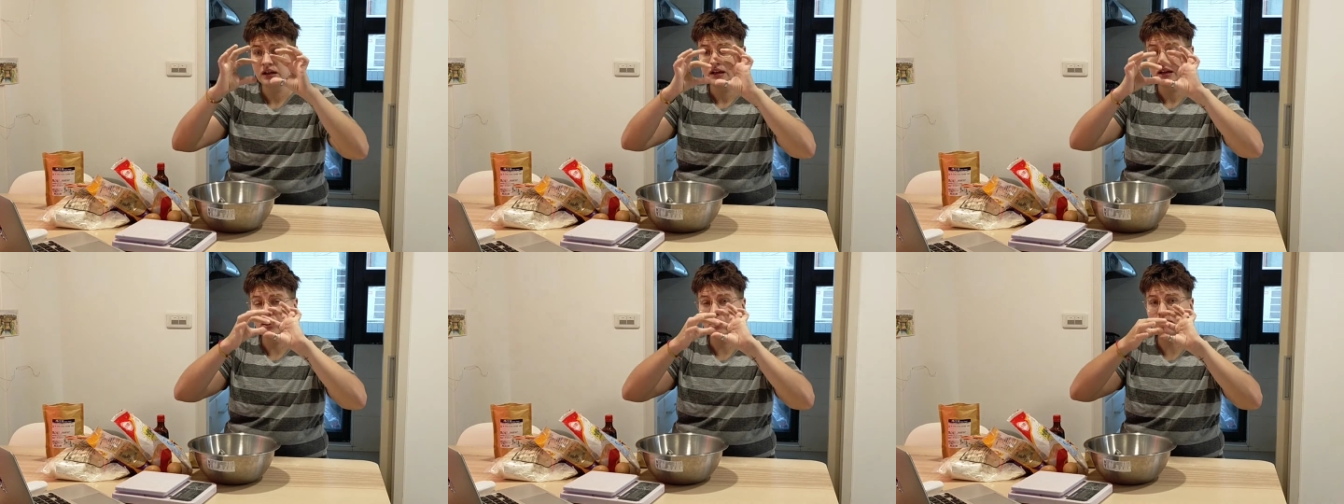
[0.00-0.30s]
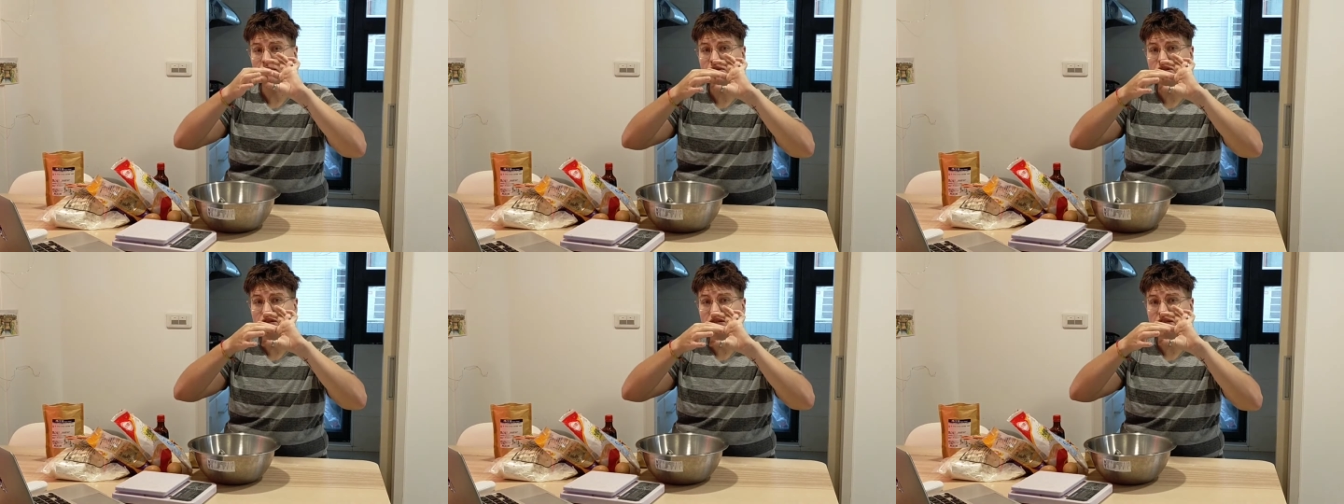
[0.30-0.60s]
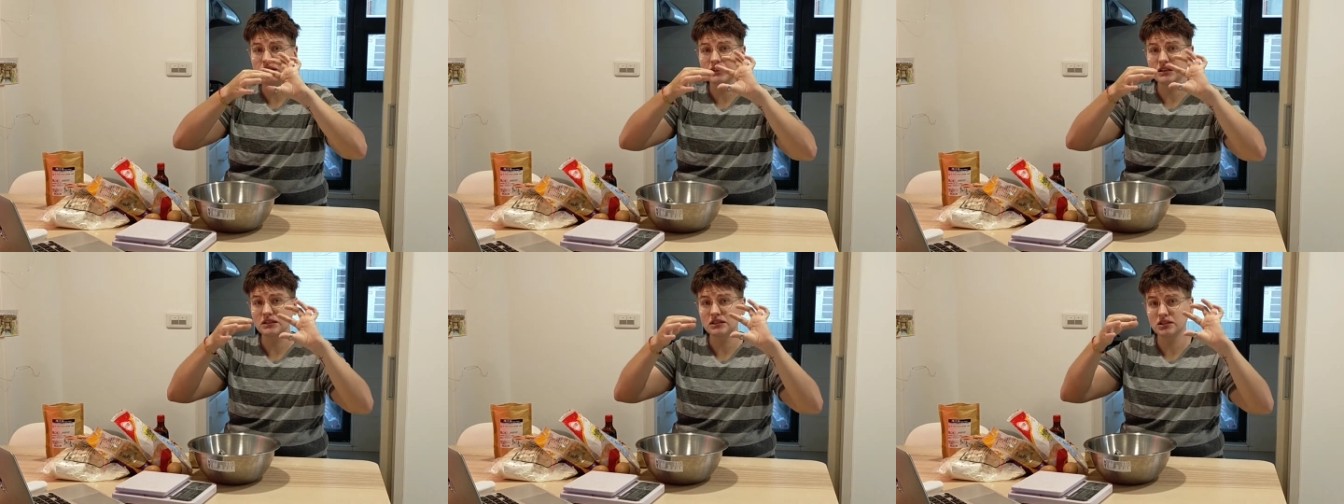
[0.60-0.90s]
It almost looks
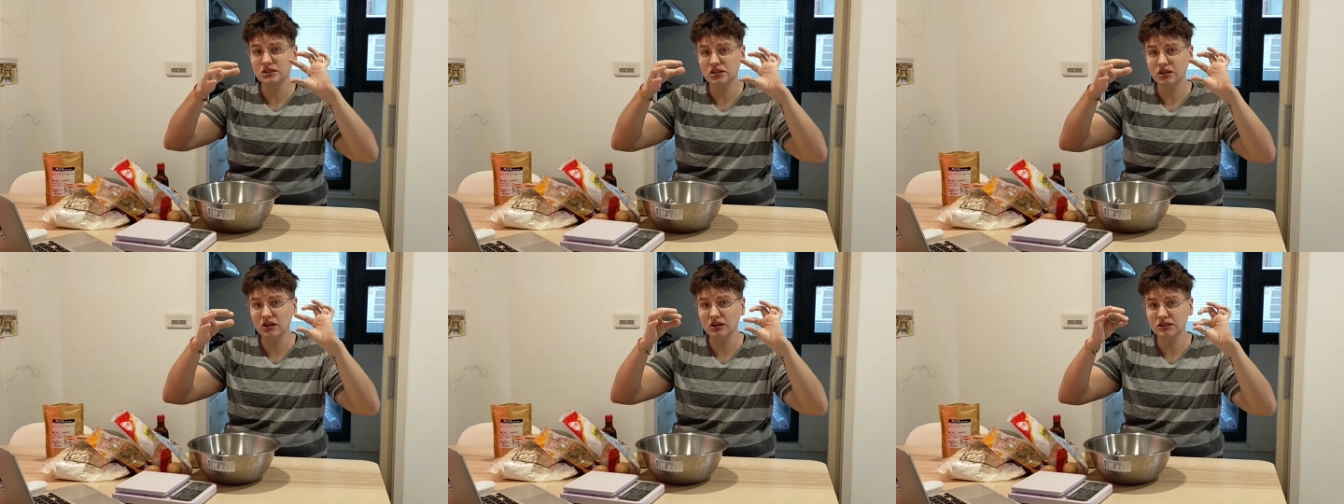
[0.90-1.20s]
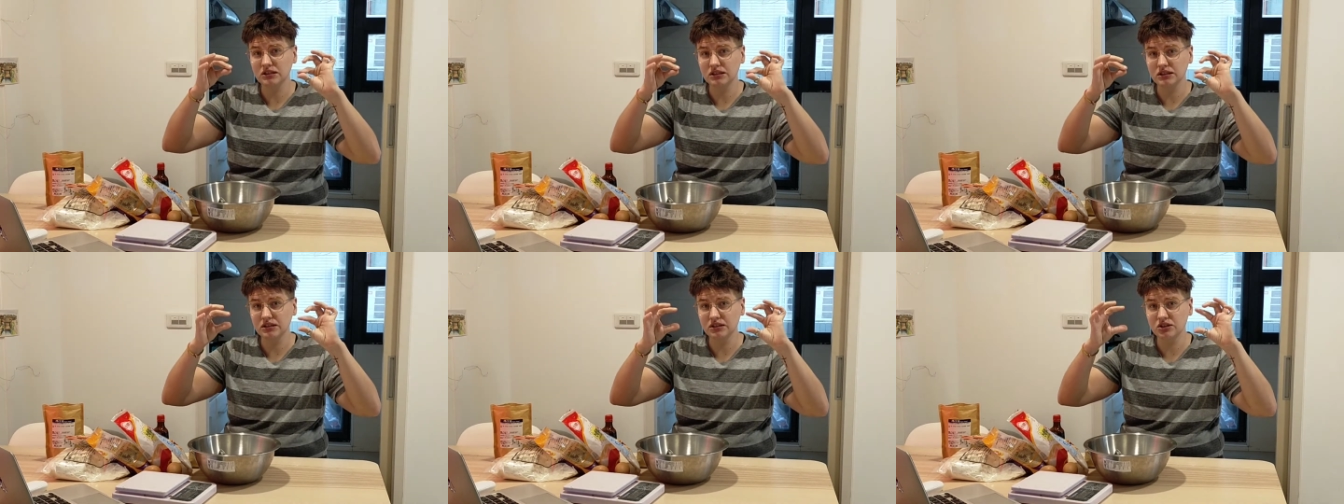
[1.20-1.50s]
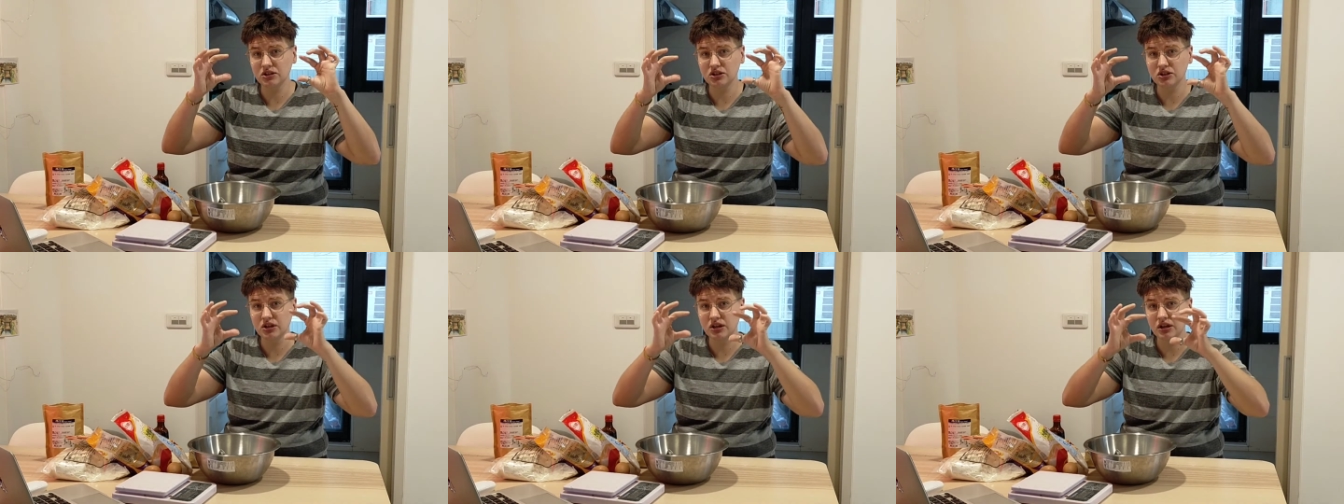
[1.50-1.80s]
like a
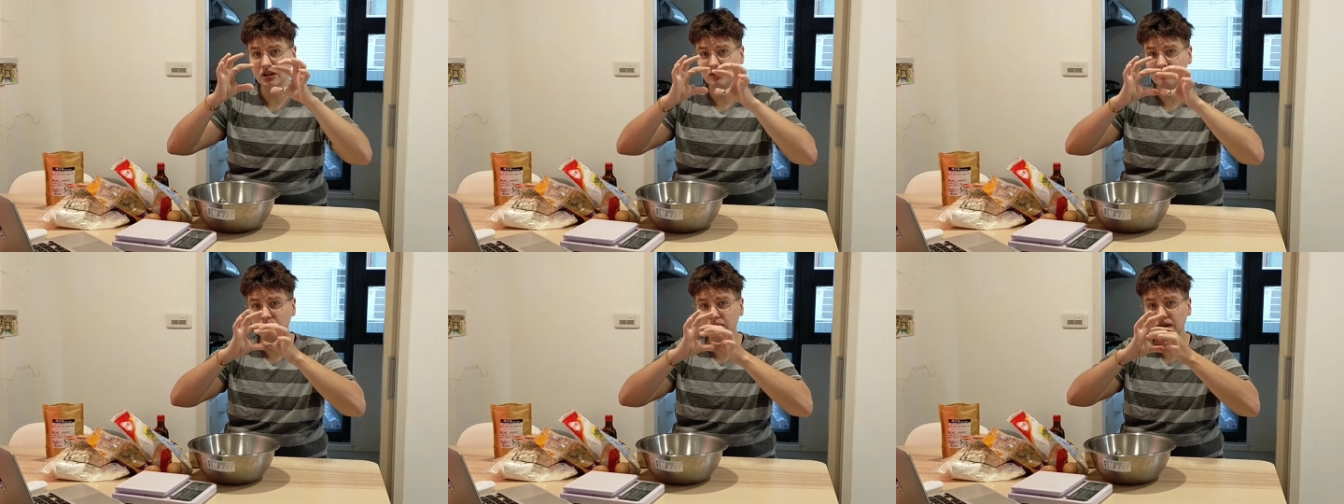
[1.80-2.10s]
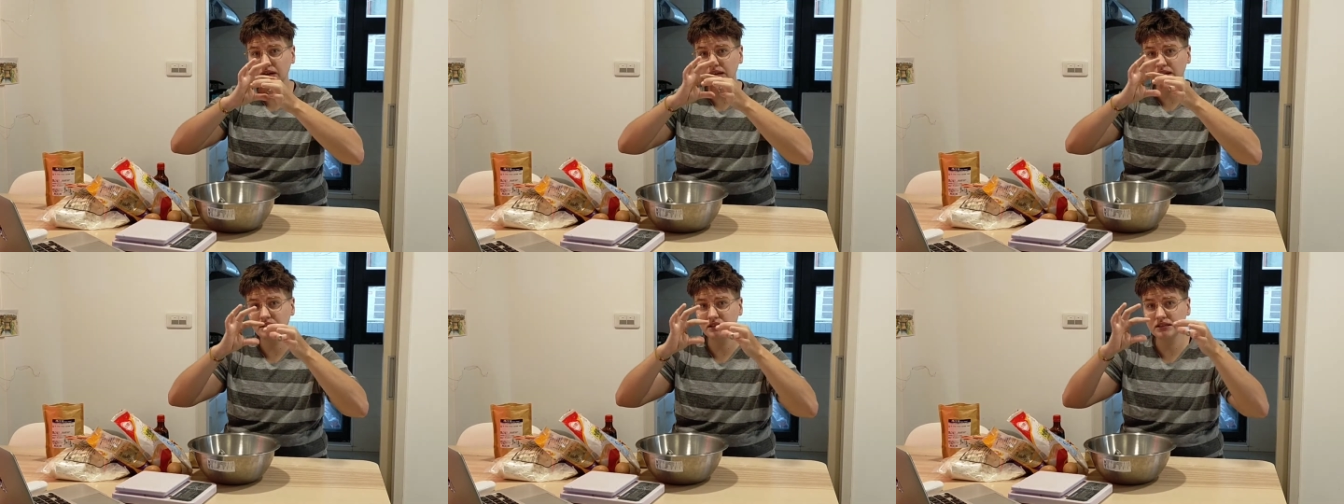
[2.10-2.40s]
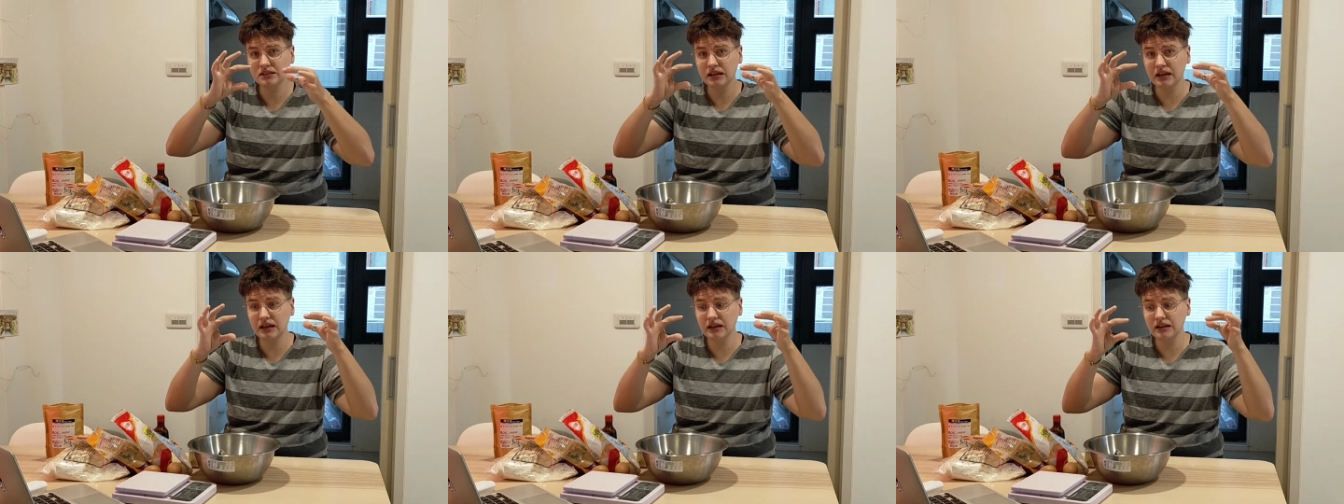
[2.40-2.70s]
sausage, but
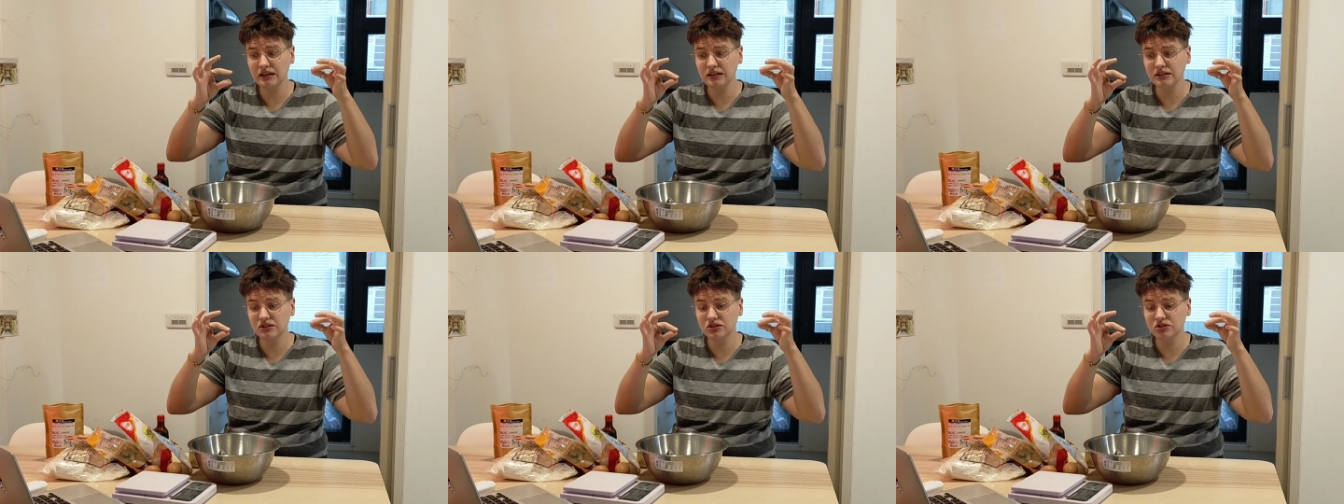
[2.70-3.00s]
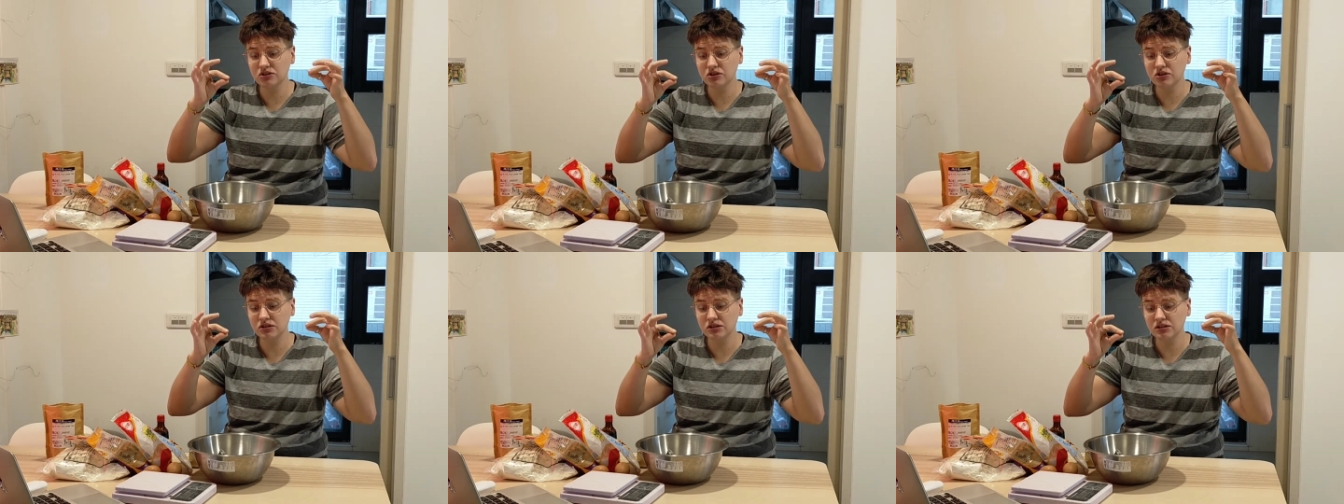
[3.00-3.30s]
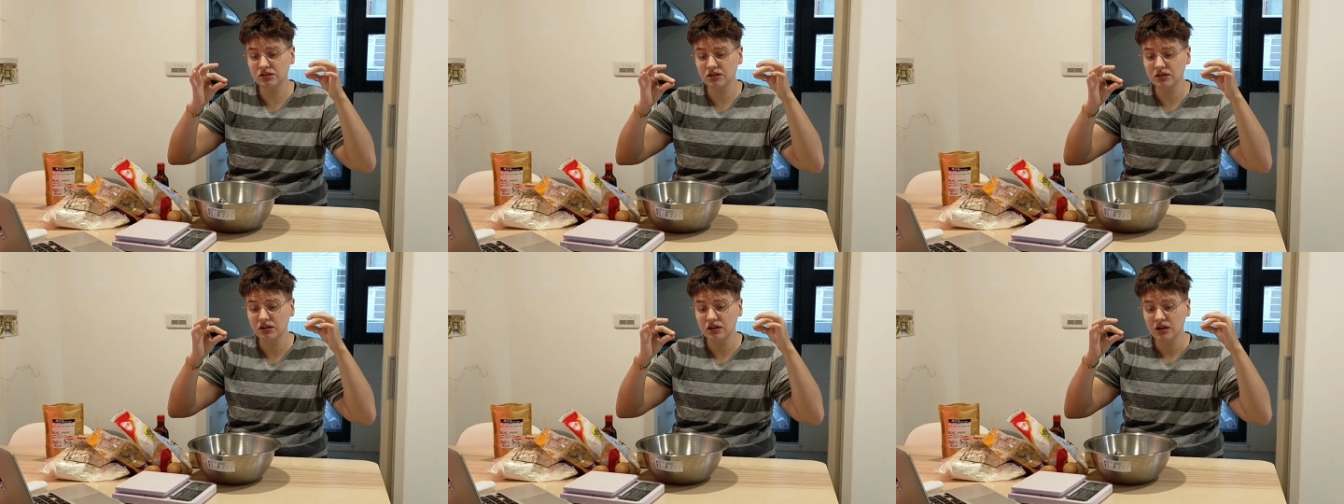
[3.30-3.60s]
inside is
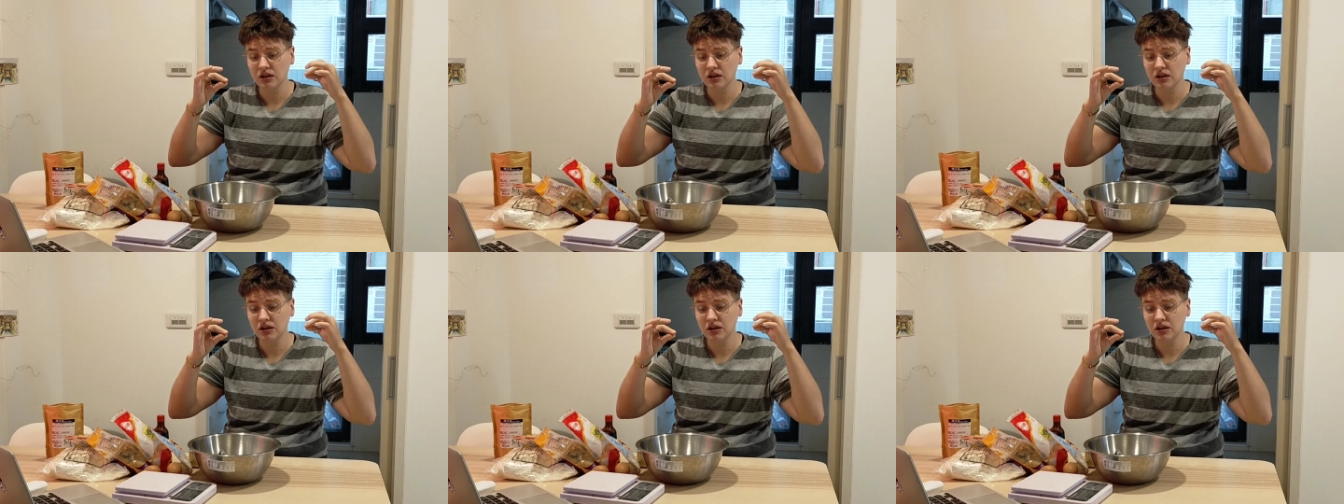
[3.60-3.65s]
just